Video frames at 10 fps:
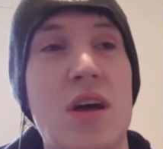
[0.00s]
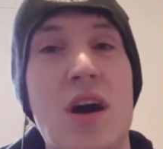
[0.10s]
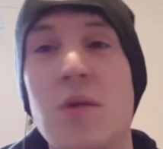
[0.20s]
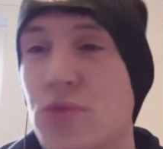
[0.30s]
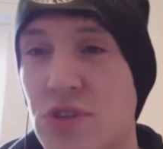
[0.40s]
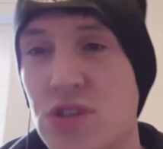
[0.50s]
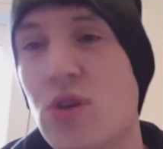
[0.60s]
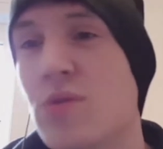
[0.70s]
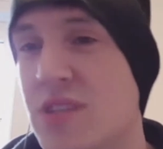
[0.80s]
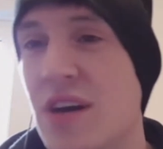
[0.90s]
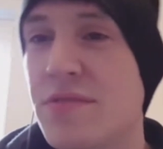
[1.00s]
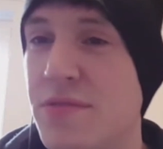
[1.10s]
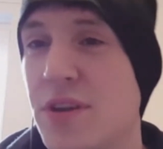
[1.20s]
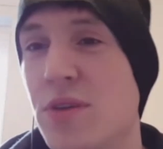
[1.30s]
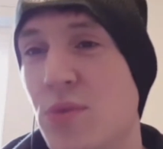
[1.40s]
I'm not just always that
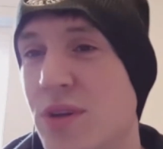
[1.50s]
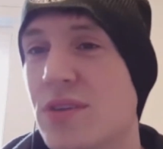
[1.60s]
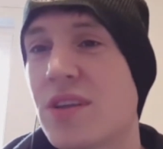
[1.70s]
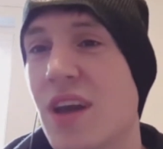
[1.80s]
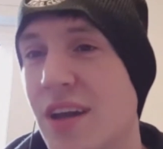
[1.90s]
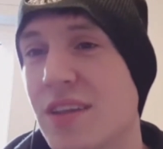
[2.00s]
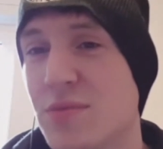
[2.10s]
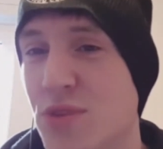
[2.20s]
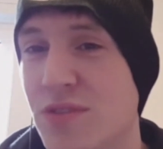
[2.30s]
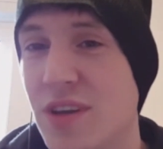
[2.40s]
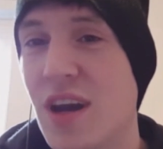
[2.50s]
funny weird guy in the movie.